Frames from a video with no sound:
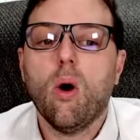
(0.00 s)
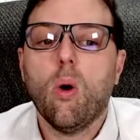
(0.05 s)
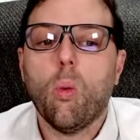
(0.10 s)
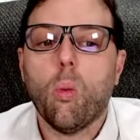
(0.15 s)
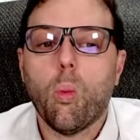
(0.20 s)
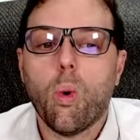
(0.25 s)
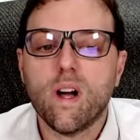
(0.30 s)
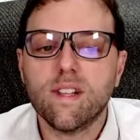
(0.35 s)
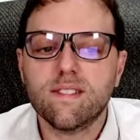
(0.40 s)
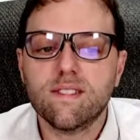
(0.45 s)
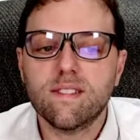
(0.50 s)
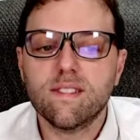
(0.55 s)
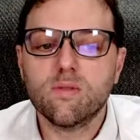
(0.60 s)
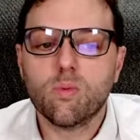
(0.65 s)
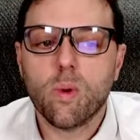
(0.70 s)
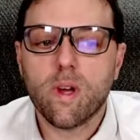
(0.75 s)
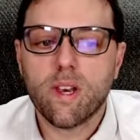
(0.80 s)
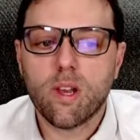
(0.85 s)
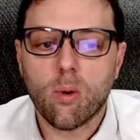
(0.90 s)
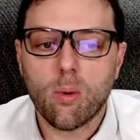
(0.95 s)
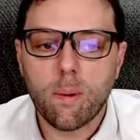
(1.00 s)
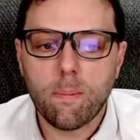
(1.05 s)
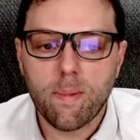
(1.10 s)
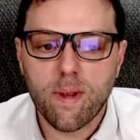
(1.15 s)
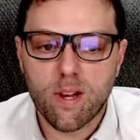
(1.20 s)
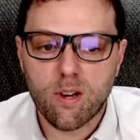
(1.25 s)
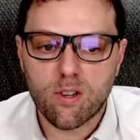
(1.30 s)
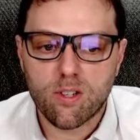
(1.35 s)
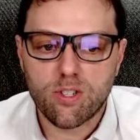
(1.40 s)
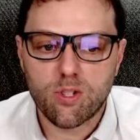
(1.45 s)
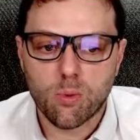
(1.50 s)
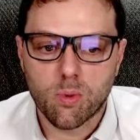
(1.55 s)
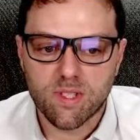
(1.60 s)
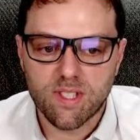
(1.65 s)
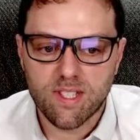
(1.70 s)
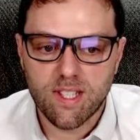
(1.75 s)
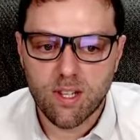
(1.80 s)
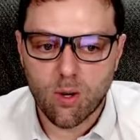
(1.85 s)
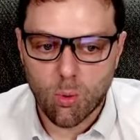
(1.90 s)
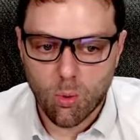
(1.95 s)
Once this window appears, you will
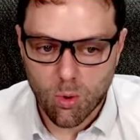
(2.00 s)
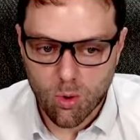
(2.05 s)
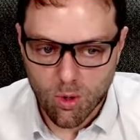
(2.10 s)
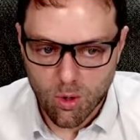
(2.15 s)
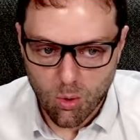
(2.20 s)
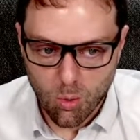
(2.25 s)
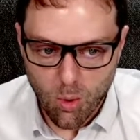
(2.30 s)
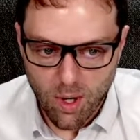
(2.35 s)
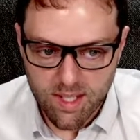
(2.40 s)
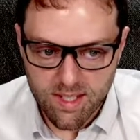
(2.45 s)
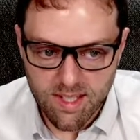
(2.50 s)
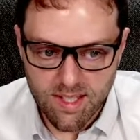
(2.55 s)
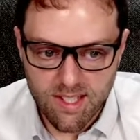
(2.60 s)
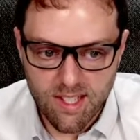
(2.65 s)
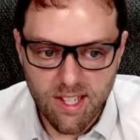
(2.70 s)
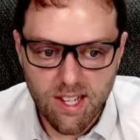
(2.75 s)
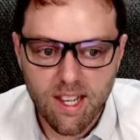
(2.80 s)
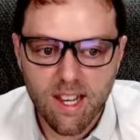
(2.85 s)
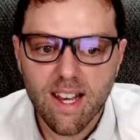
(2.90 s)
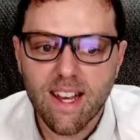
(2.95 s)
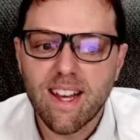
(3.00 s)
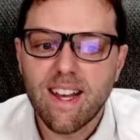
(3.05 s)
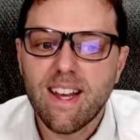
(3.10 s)
see order quantity.